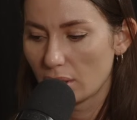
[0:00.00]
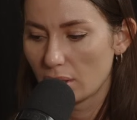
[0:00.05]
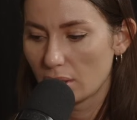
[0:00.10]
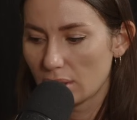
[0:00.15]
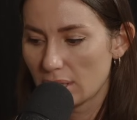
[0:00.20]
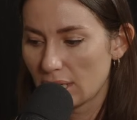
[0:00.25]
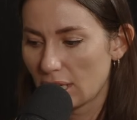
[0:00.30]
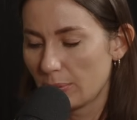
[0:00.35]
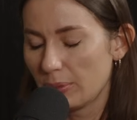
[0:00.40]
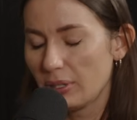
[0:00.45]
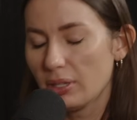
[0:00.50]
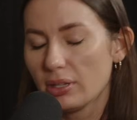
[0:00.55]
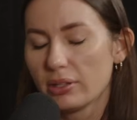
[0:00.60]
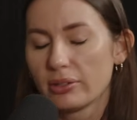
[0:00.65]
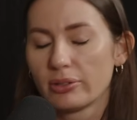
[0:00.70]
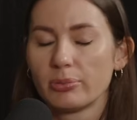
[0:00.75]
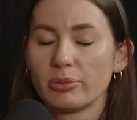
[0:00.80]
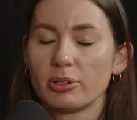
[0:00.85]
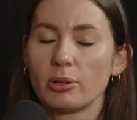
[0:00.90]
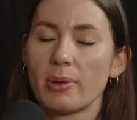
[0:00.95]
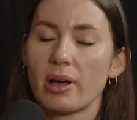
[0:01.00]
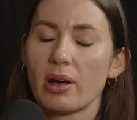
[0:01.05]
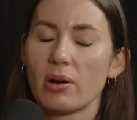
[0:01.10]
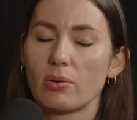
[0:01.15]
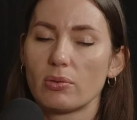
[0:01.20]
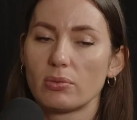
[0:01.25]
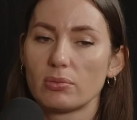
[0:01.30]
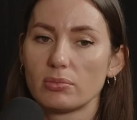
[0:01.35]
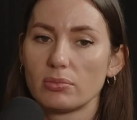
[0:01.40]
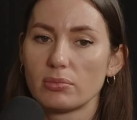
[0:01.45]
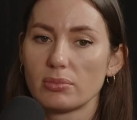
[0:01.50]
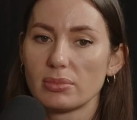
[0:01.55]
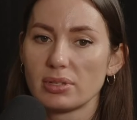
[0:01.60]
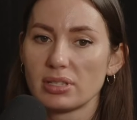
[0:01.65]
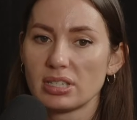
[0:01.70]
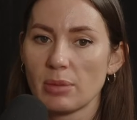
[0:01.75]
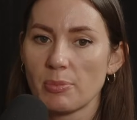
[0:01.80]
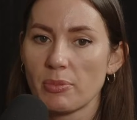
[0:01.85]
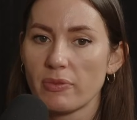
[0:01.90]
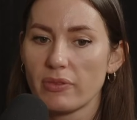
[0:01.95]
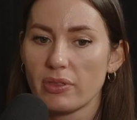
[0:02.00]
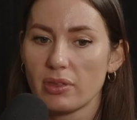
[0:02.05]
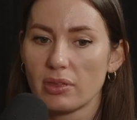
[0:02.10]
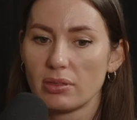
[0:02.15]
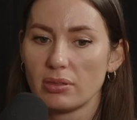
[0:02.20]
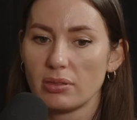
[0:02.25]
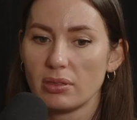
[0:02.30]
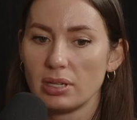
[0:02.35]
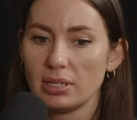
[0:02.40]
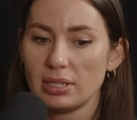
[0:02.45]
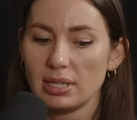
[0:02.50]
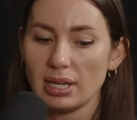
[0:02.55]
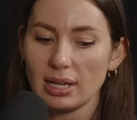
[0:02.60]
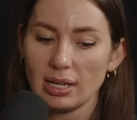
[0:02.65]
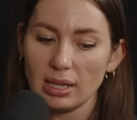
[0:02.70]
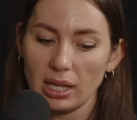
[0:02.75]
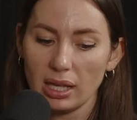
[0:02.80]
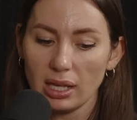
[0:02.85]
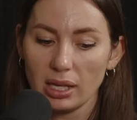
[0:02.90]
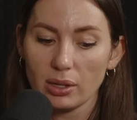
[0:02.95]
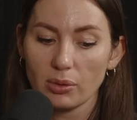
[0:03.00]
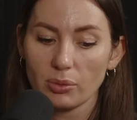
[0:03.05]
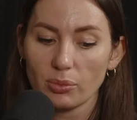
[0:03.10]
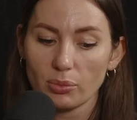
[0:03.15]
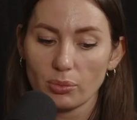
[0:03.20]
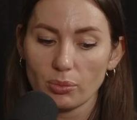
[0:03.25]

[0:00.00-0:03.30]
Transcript: Tell me a little bit about some of the daily